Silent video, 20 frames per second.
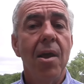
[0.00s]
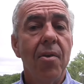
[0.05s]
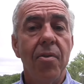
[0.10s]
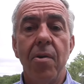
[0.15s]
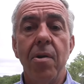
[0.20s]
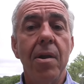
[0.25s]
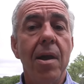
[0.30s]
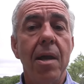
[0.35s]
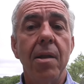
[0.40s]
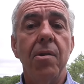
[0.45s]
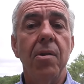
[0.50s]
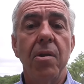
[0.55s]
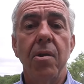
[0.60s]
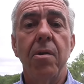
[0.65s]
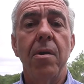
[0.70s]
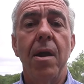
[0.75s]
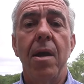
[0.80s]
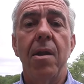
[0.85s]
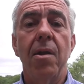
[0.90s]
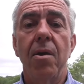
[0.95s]
They're not.
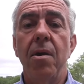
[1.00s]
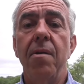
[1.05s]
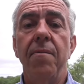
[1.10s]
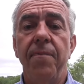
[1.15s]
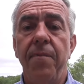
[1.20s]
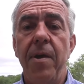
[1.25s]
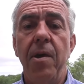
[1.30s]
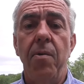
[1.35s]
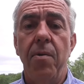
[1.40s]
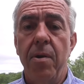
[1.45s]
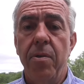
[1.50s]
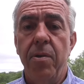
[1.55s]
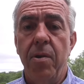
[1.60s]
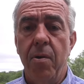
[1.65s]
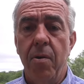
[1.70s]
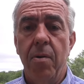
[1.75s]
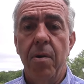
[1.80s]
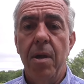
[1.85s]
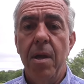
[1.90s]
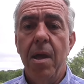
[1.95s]
You're not a good fit with
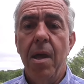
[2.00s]
you.